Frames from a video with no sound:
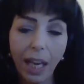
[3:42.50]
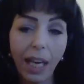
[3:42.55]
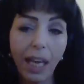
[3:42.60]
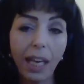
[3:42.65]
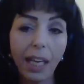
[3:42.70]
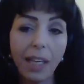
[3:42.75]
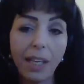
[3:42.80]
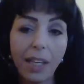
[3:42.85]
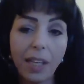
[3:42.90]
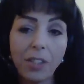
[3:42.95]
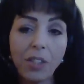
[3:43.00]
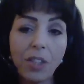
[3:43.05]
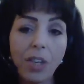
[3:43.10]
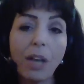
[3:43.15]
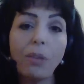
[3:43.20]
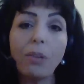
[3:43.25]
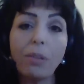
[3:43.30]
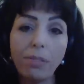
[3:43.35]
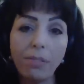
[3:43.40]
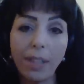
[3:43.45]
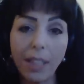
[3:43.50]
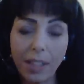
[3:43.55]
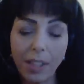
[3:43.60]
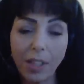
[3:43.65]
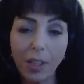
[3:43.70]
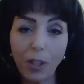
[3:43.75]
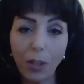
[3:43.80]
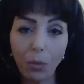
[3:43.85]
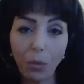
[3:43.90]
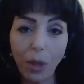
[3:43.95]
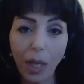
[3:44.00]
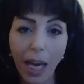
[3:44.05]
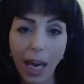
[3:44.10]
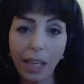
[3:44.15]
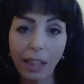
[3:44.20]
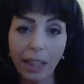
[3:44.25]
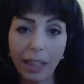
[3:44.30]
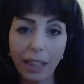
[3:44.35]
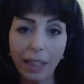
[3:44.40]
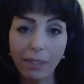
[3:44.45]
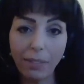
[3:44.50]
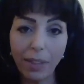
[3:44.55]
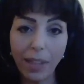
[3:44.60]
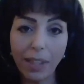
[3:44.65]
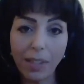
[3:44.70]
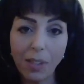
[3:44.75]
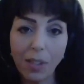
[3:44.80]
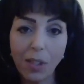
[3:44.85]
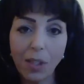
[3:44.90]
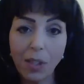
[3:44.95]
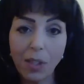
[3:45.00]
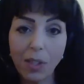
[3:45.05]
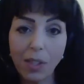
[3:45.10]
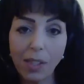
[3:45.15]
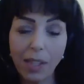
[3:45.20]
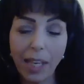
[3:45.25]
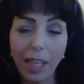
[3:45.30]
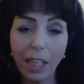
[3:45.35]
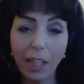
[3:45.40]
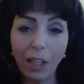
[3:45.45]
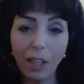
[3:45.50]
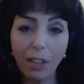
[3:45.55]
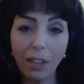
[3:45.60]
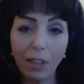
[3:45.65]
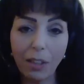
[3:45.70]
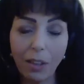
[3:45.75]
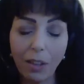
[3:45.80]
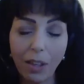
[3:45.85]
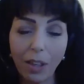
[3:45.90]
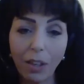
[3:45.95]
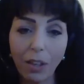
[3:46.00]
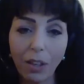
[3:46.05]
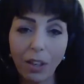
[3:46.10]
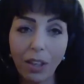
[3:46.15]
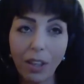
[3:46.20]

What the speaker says: It's not reflected in the reality of this. This is like a